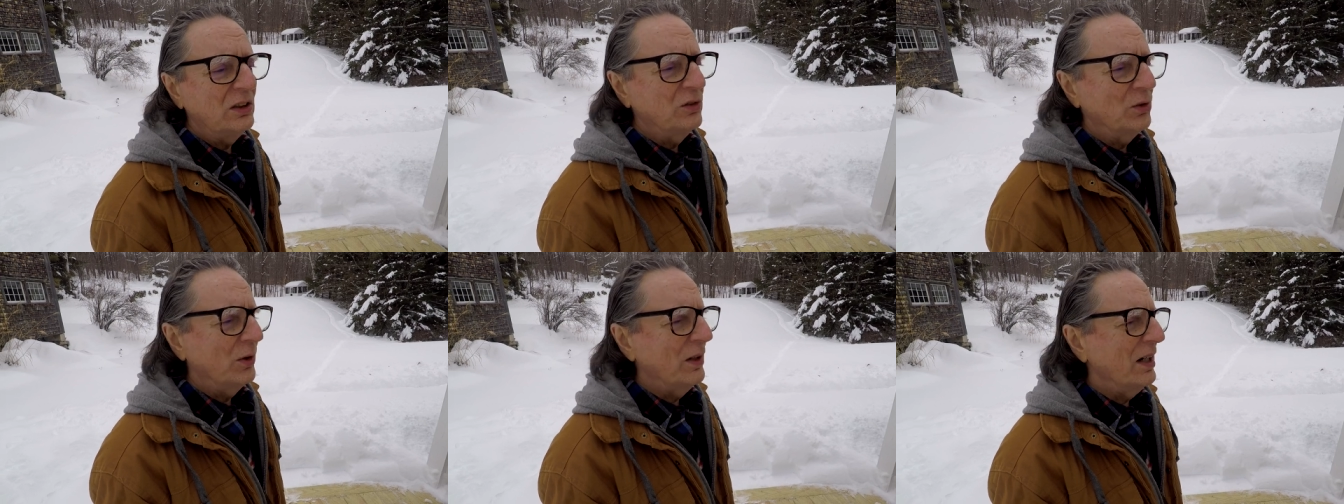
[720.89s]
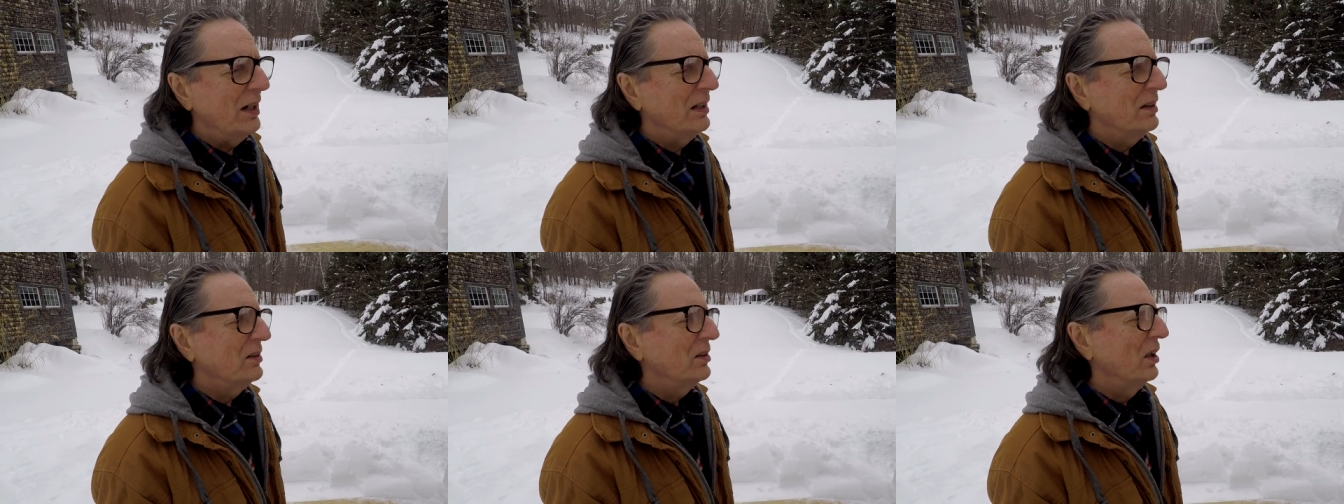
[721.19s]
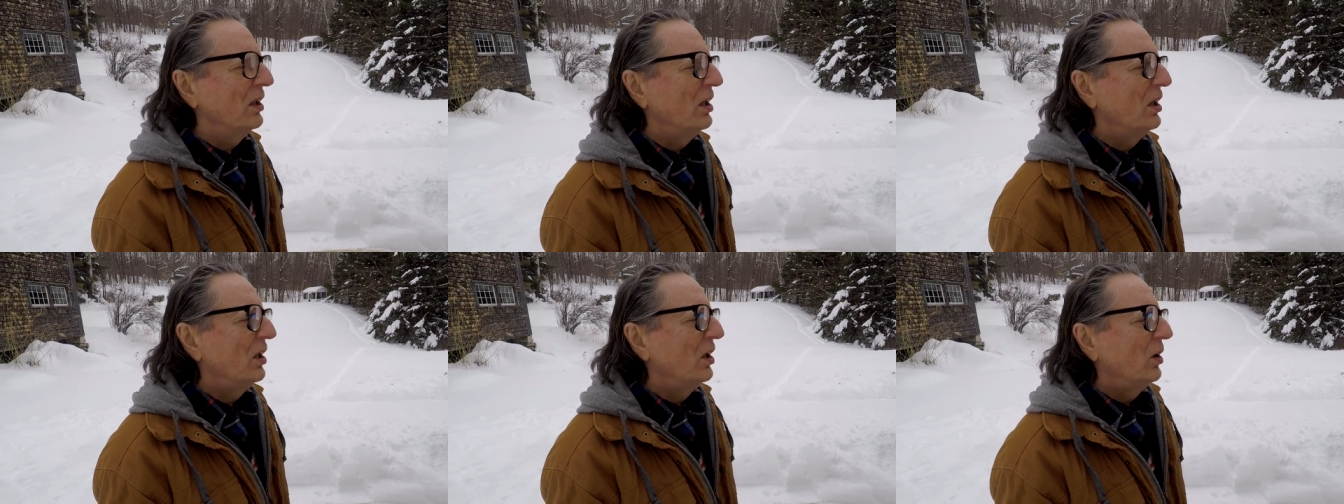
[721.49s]
trades,
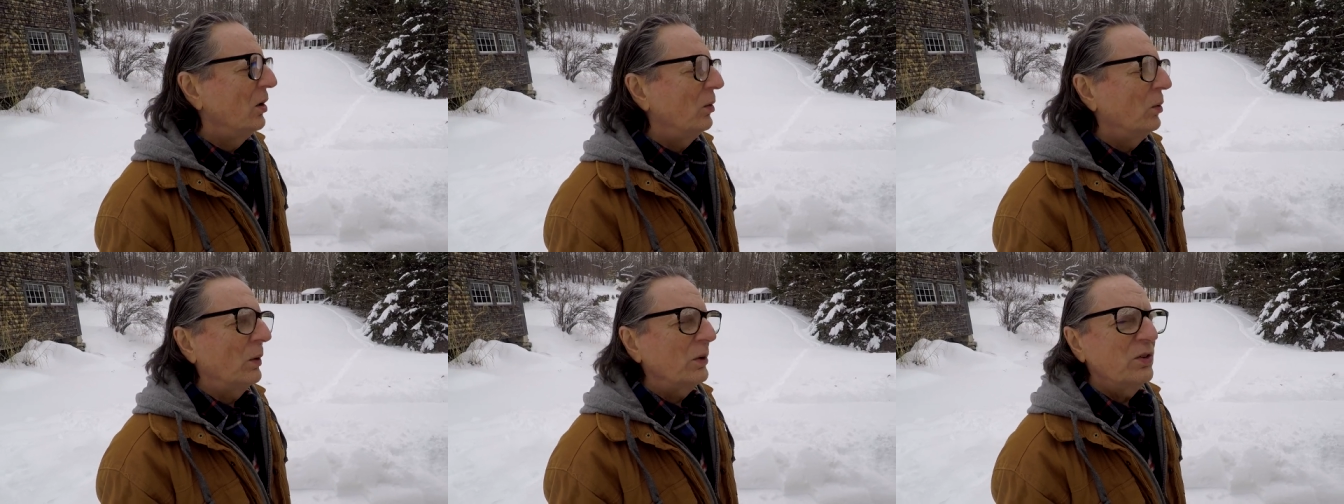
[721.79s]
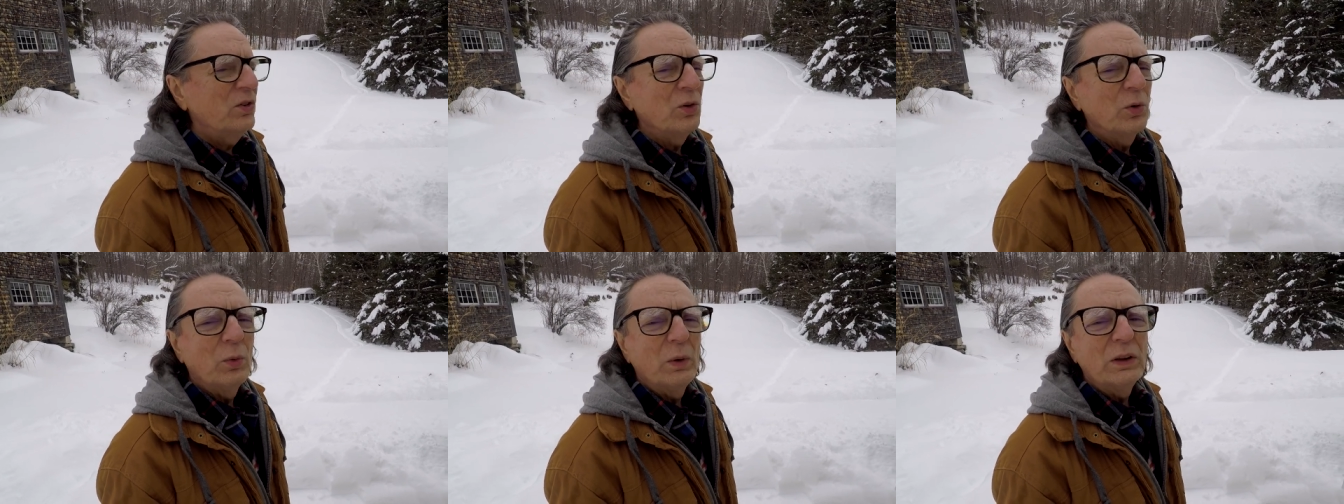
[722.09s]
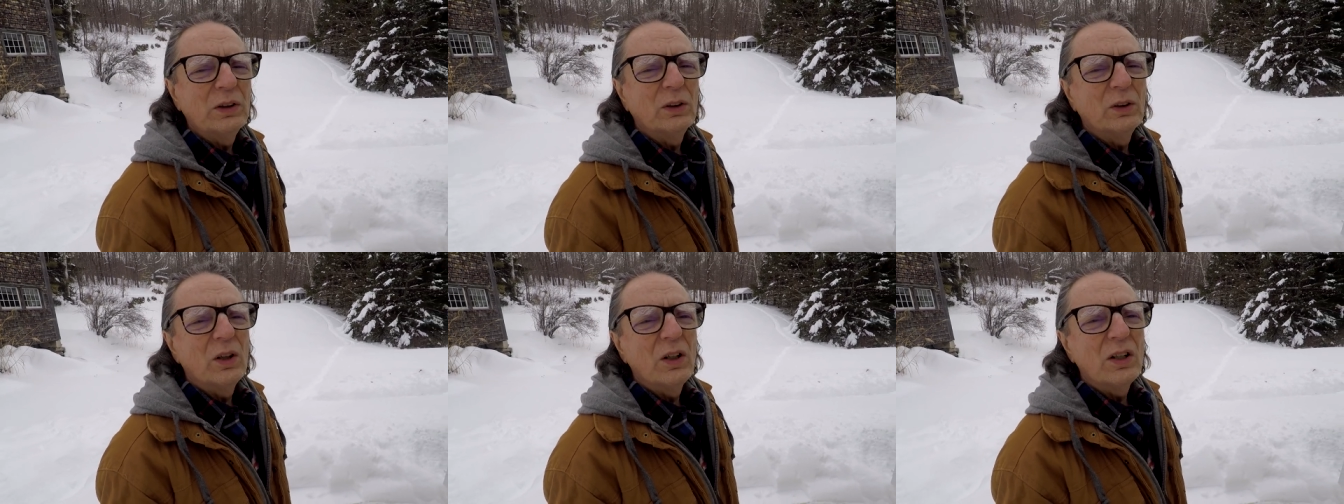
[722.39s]
what's your
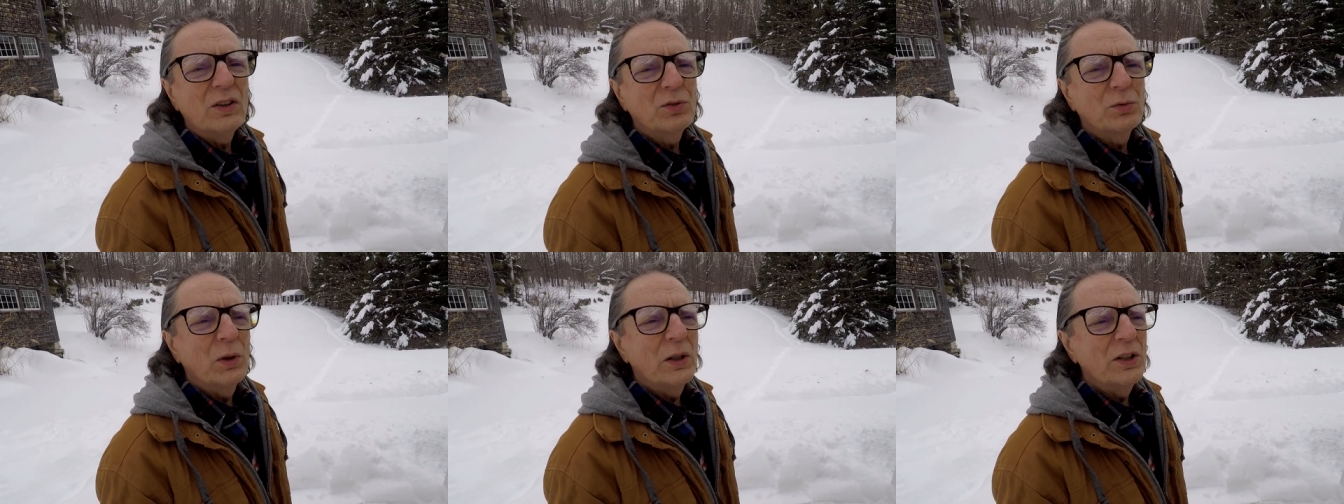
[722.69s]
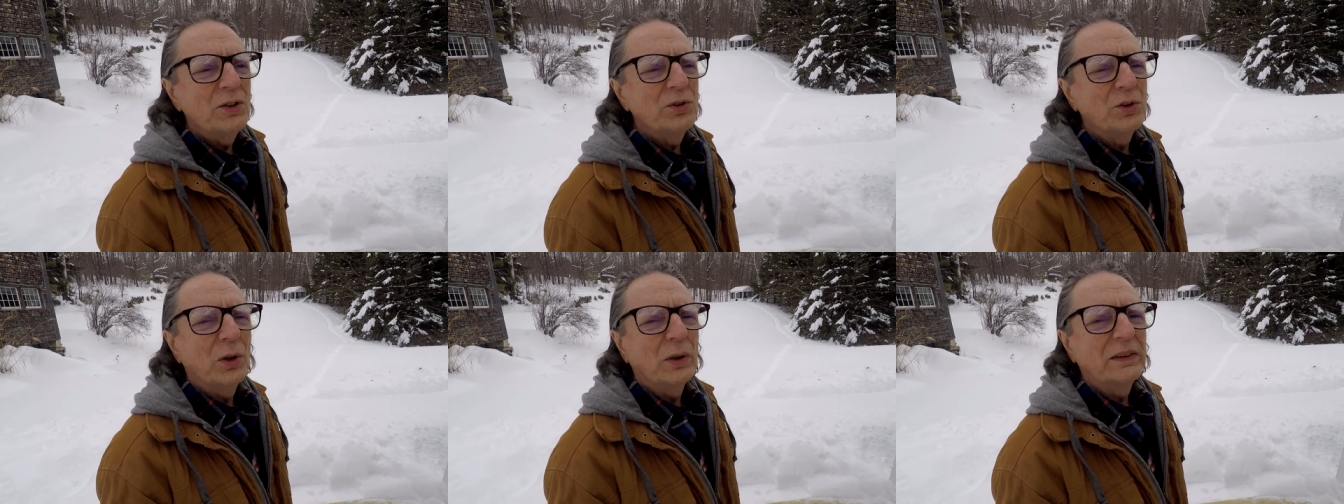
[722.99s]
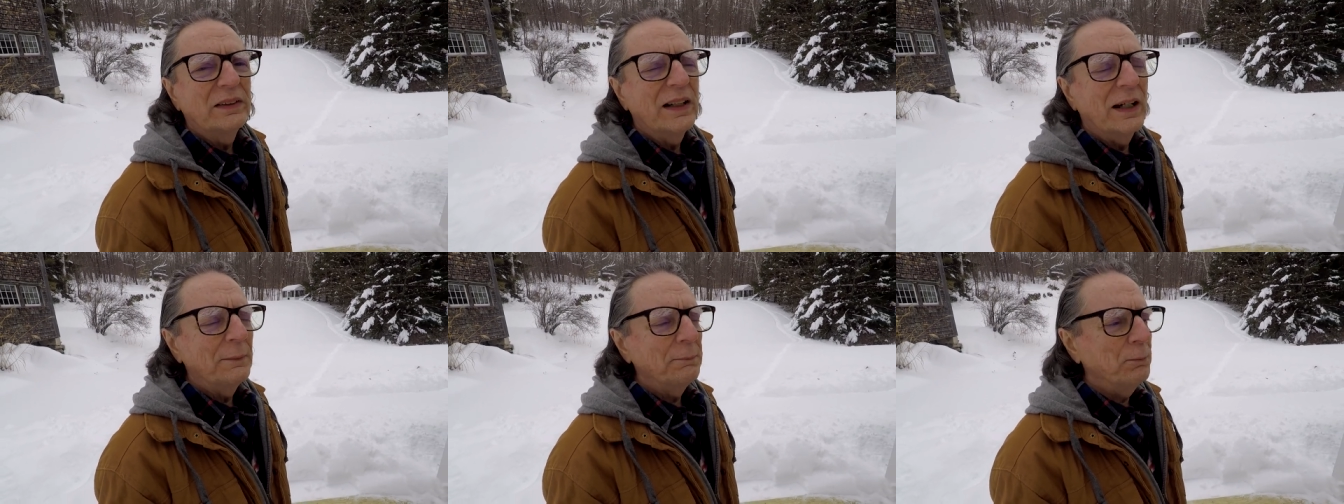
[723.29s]
win to loss ratio
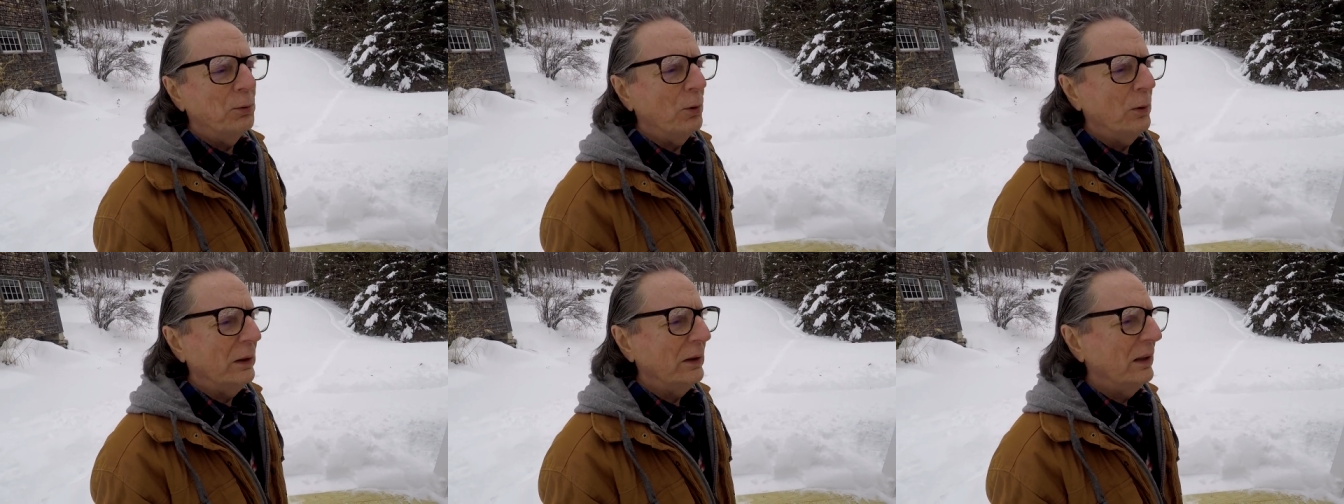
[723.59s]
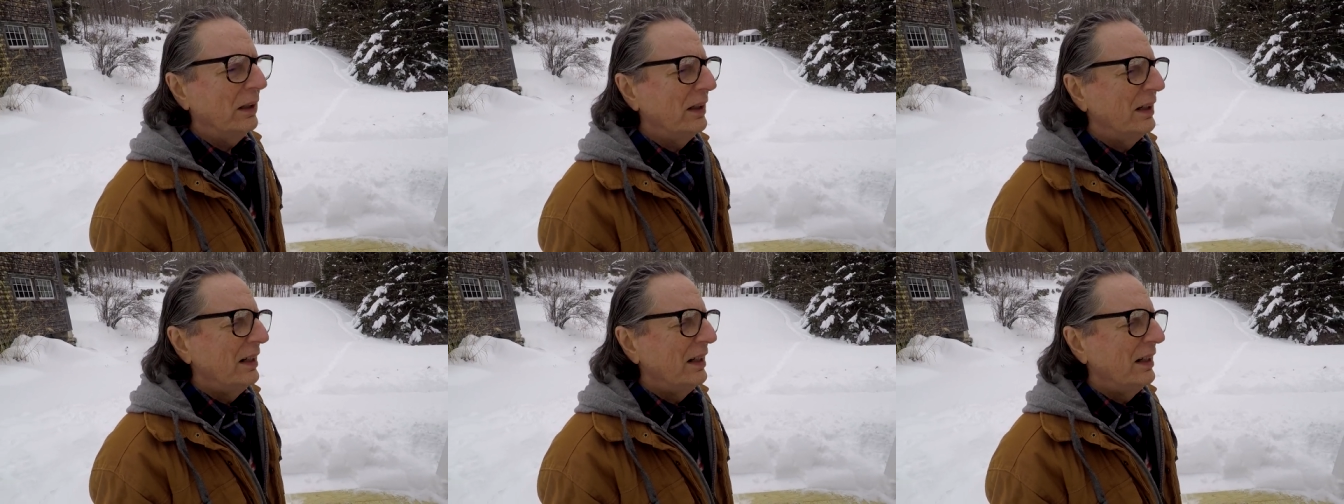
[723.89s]
at that point?